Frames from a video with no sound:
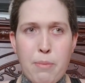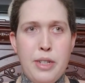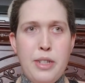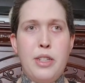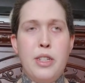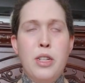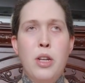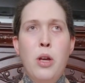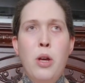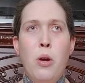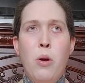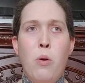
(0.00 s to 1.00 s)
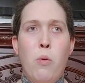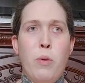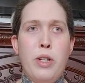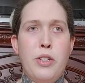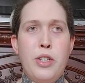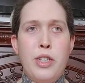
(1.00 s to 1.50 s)
But
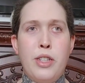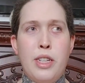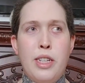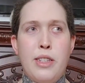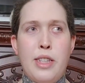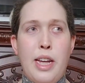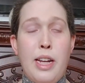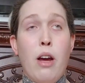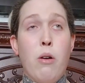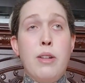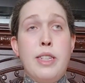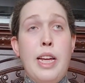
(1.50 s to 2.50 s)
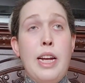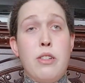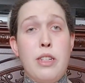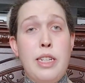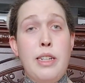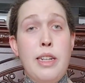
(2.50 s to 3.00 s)
when she sees that, oh, it's
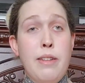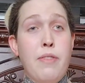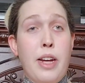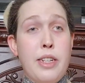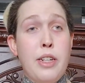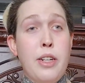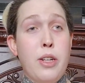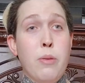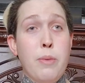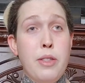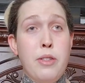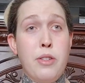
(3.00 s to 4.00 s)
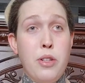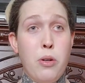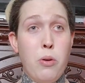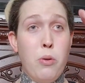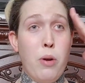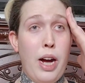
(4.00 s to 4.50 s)
actually infected humans
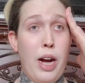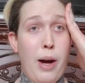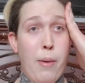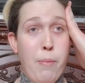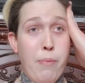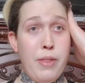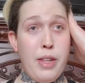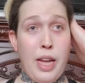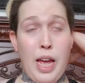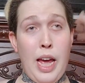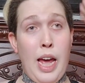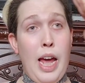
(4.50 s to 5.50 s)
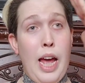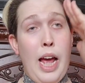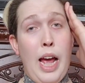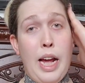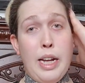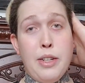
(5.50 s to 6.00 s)
too,
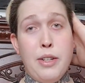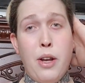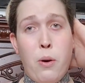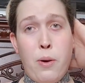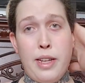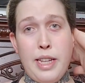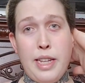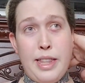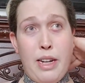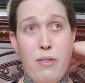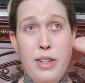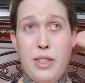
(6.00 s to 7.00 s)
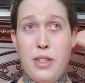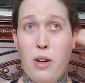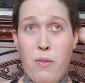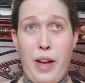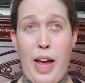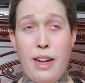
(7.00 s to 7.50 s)
and knowing that there is no
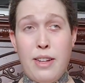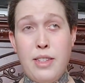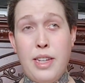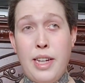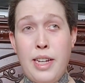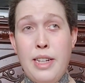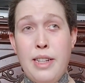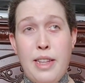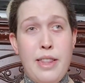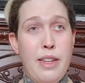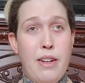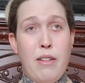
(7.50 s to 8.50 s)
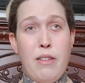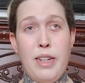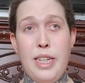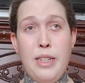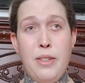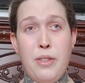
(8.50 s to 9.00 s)
vaccine, that there
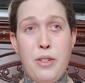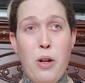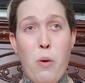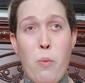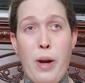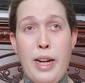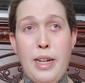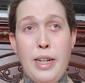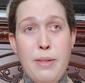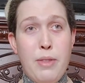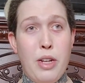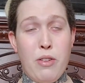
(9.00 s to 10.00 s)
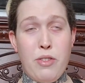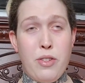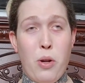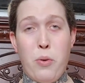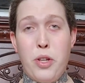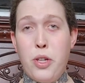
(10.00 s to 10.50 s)
is no way, there's
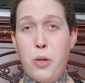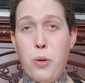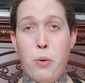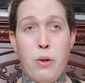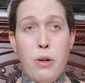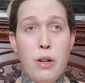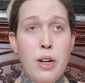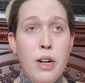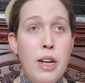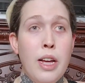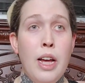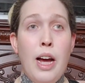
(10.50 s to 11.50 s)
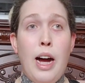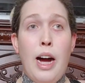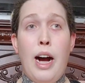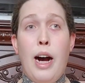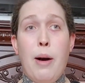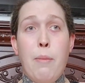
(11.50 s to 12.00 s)
no cure,
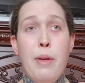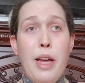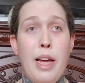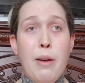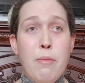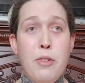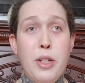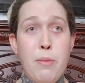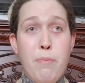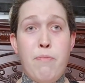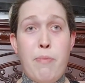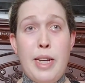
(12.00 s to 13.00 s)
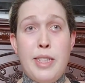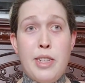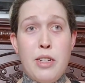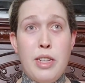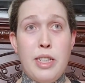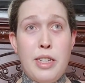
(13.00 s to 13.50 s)
and she
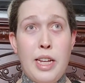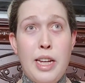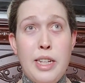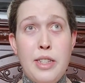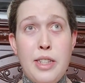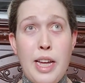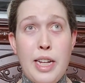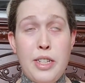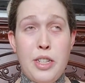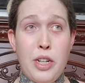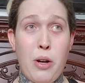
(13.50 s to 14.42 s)
basically says that,